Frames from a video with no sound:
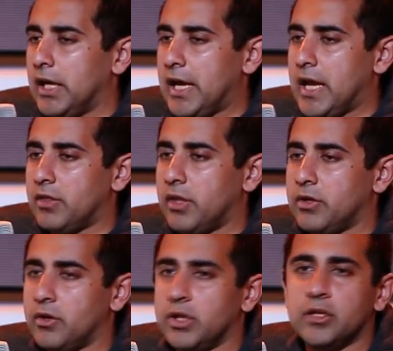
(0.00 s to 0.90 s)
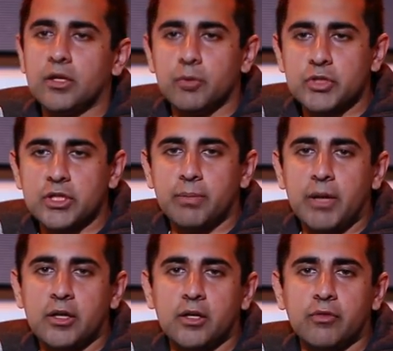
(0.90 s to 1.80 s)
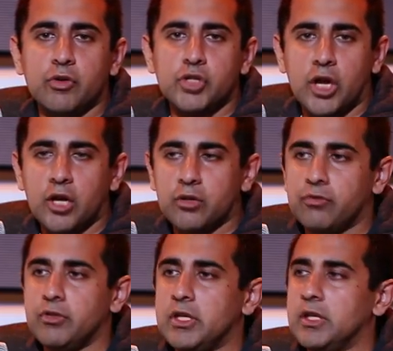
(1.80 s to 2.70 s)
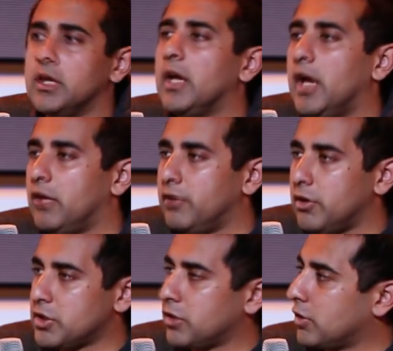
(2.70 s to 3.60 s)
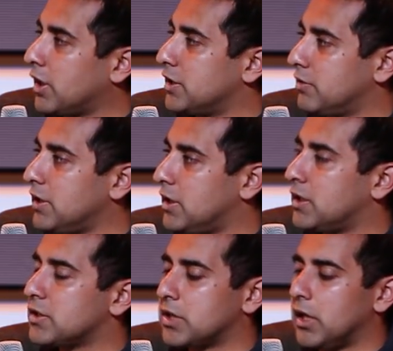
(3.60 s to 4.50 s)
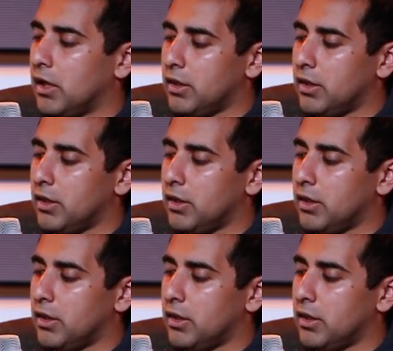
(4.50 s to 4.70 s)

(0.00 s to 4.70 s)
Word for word: and that their income was independent of their geography and various other kinds of things,